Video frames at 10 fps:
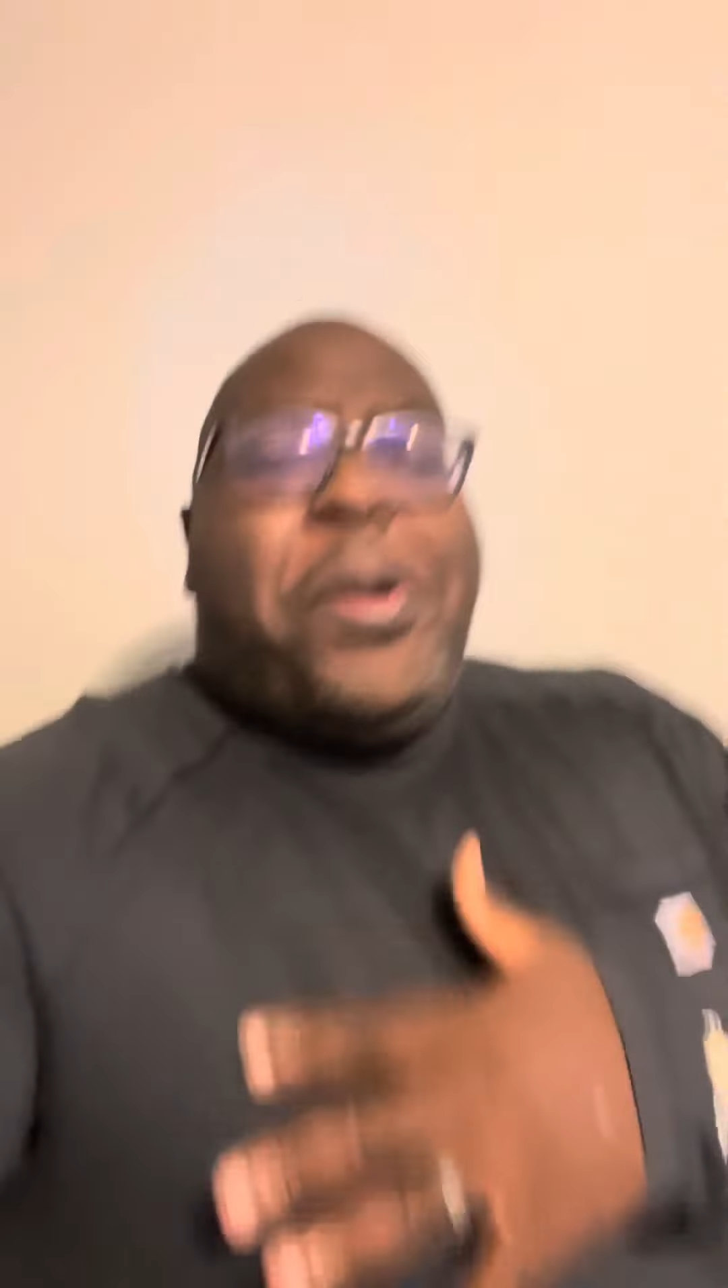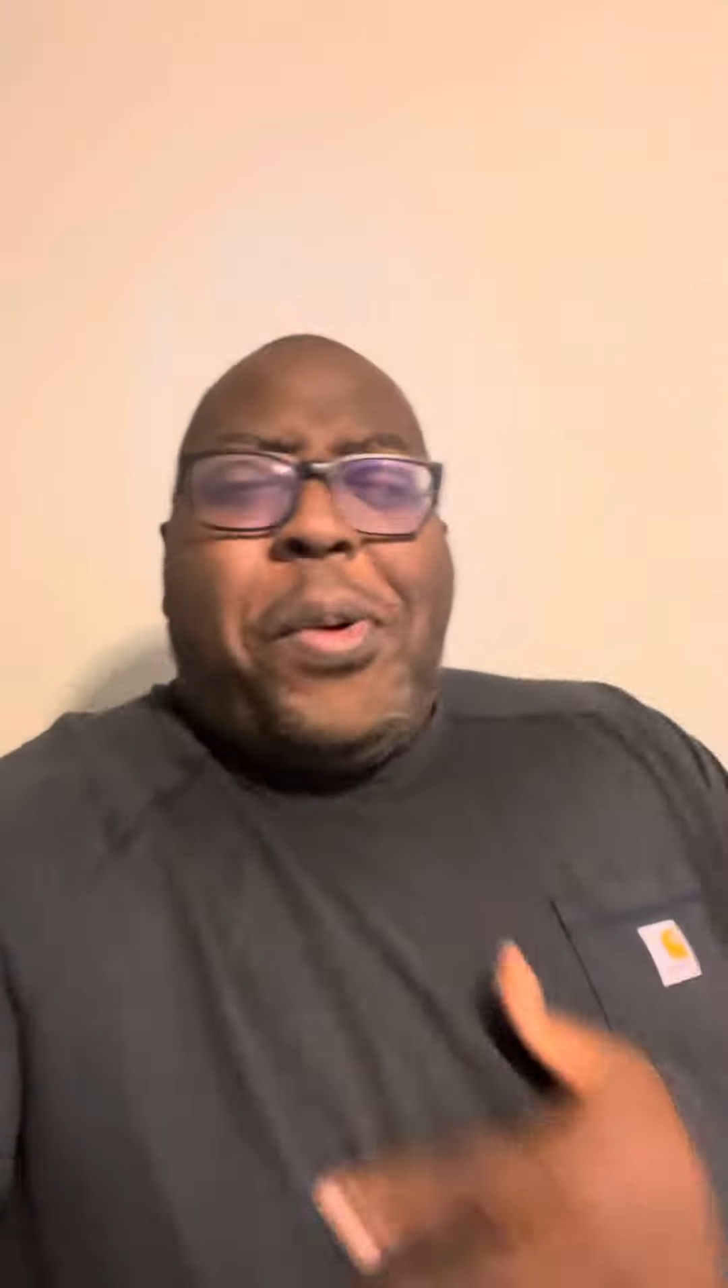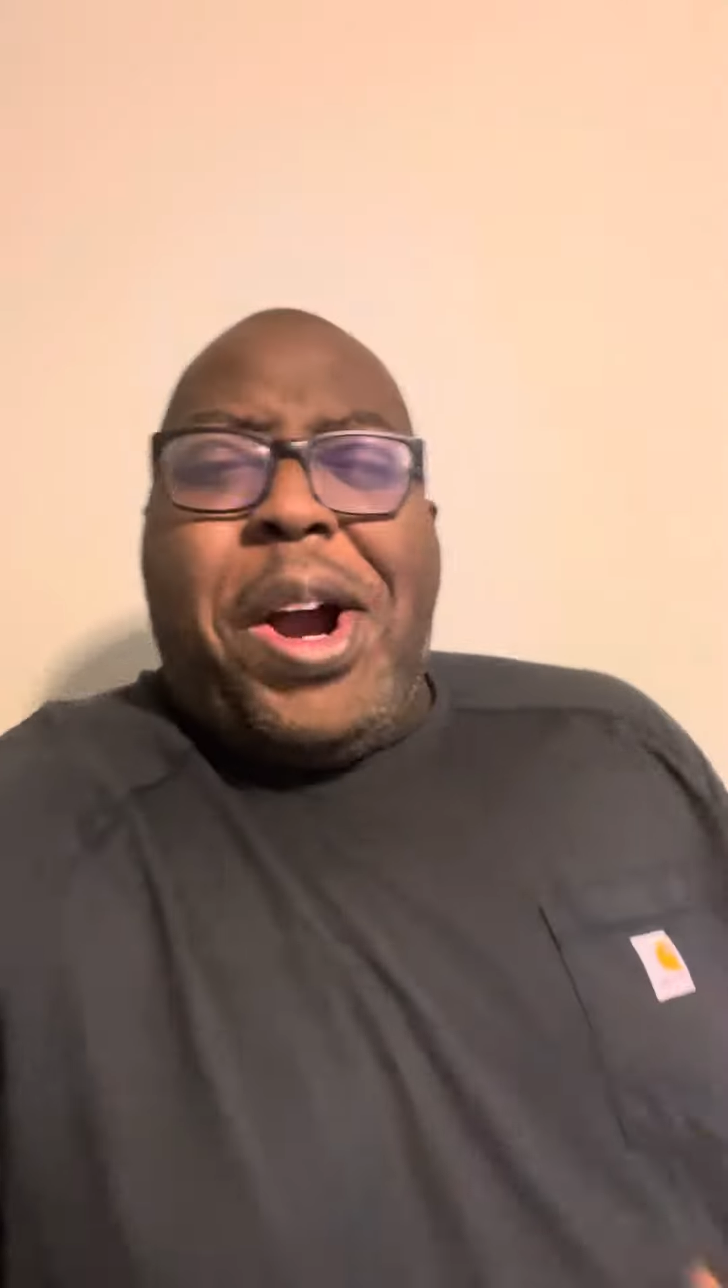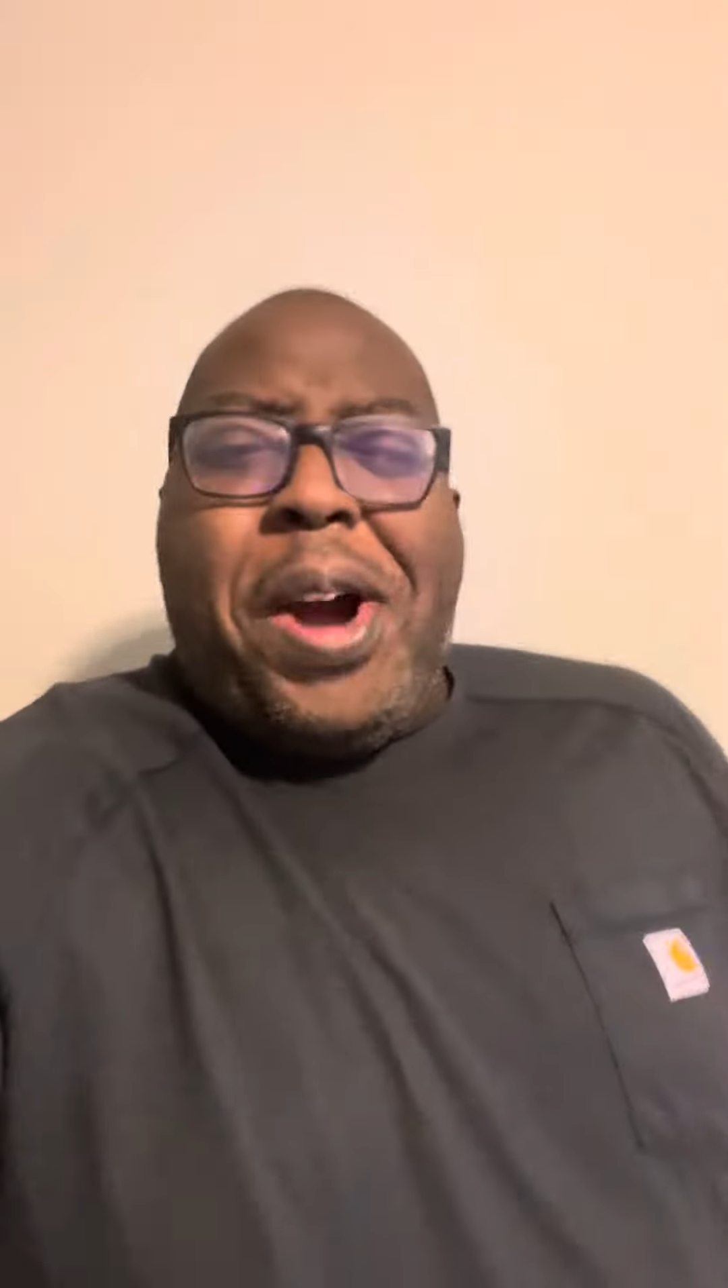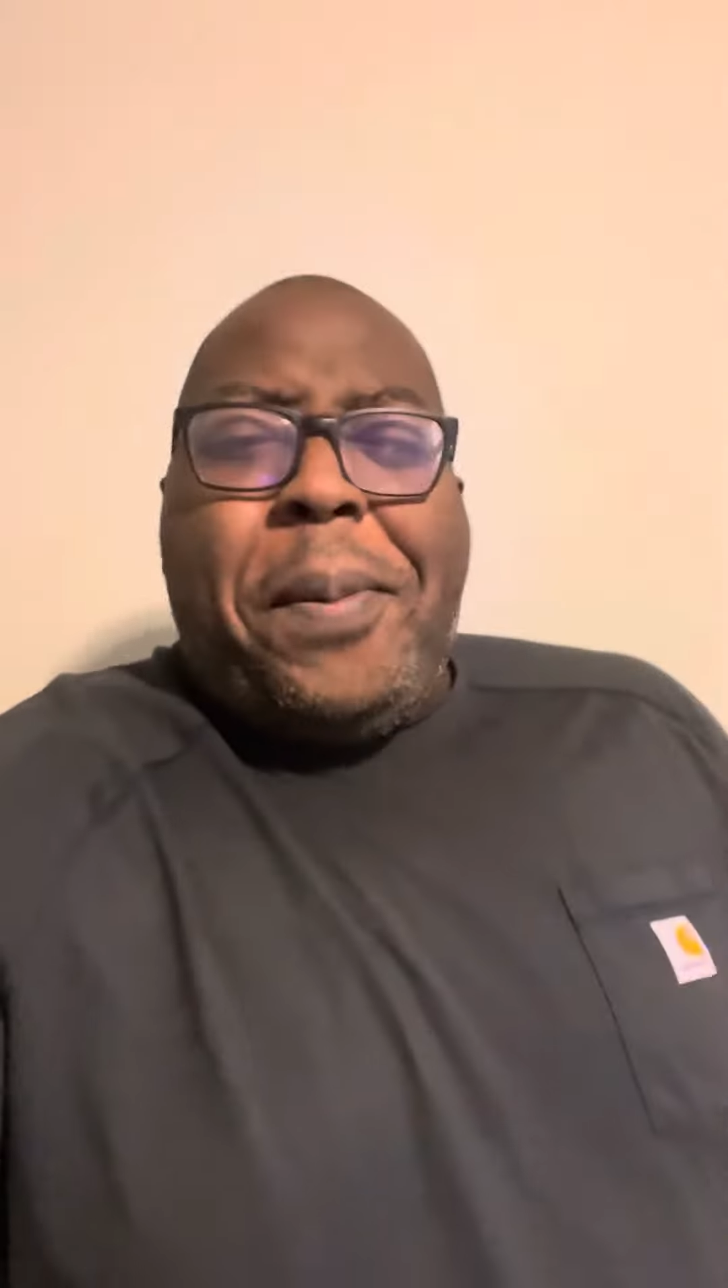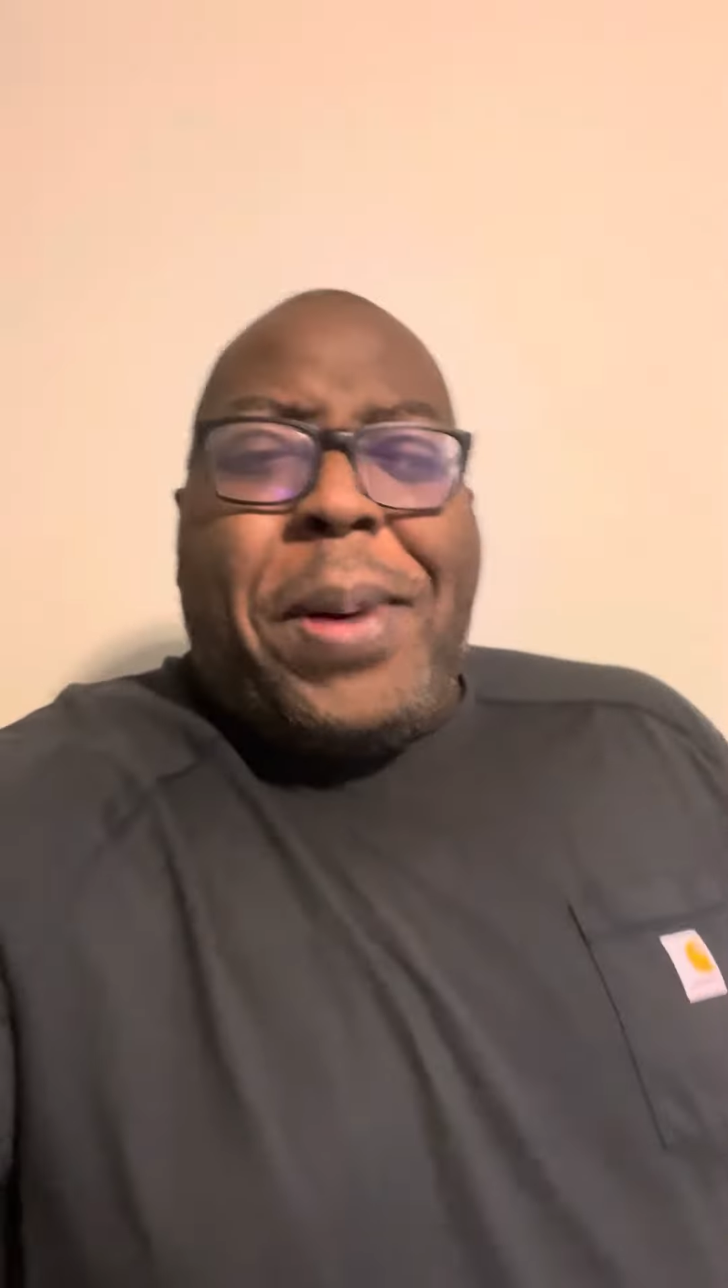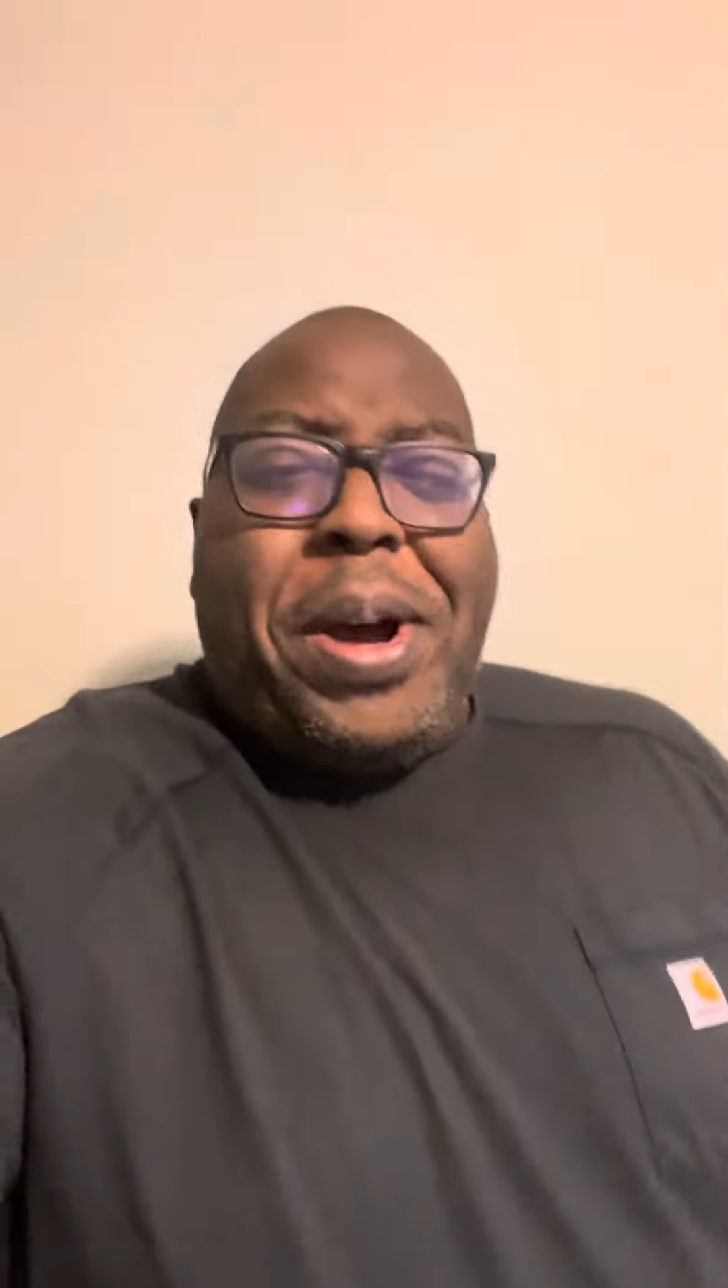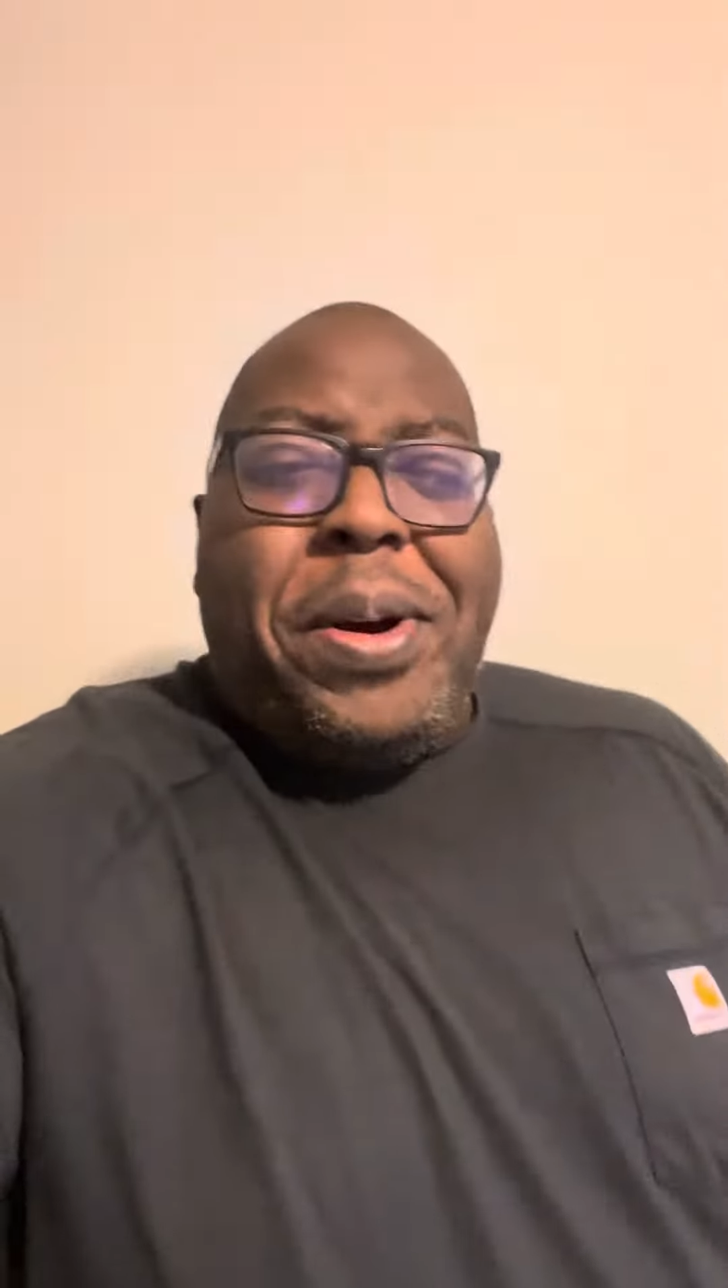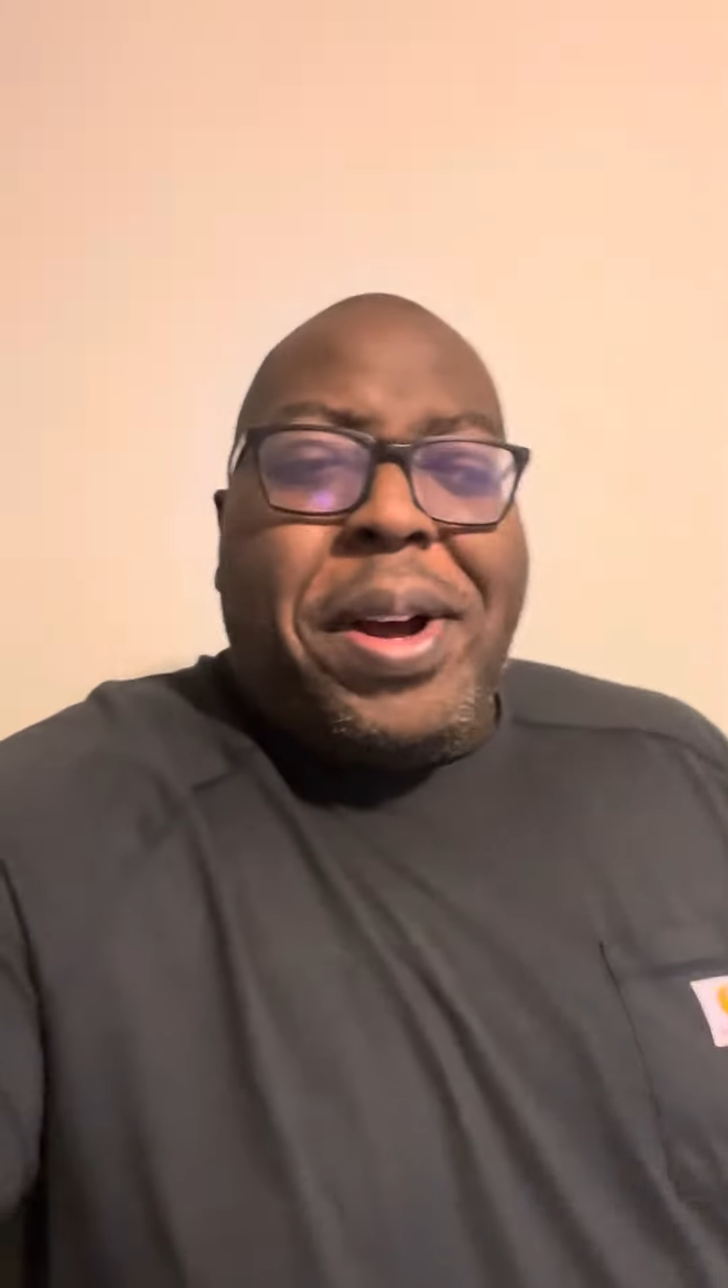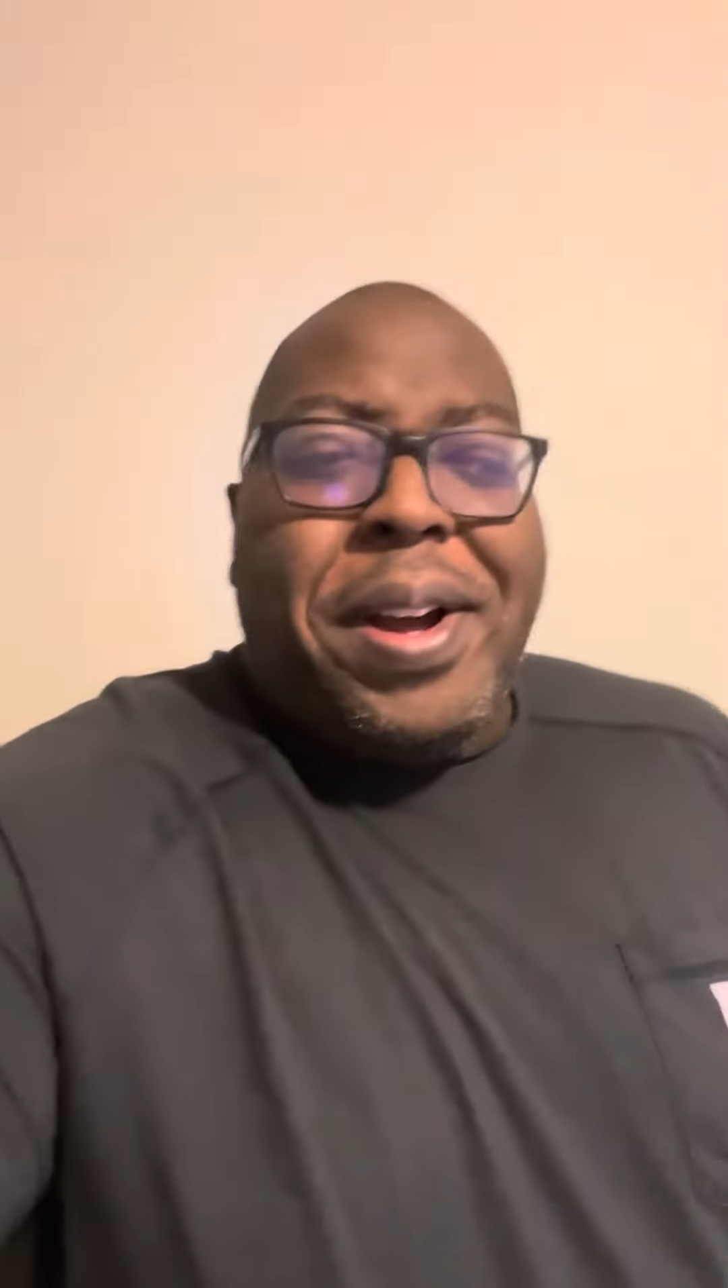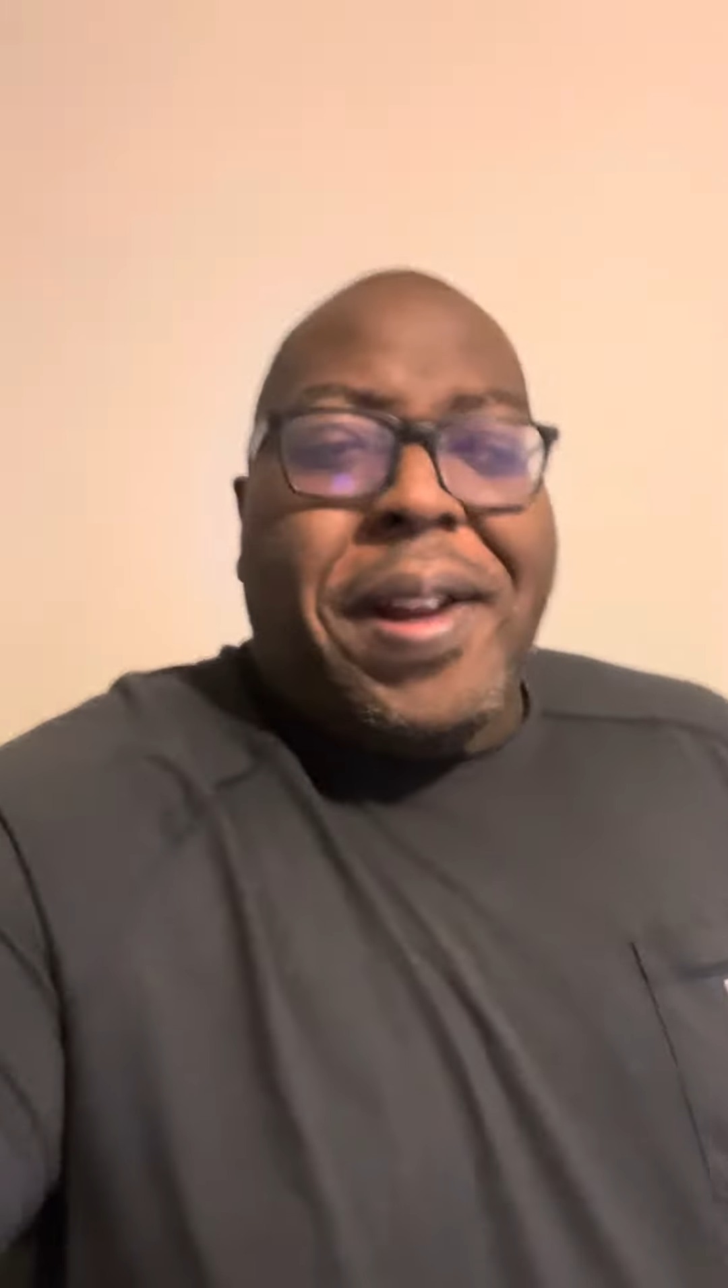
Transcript: world, Bo?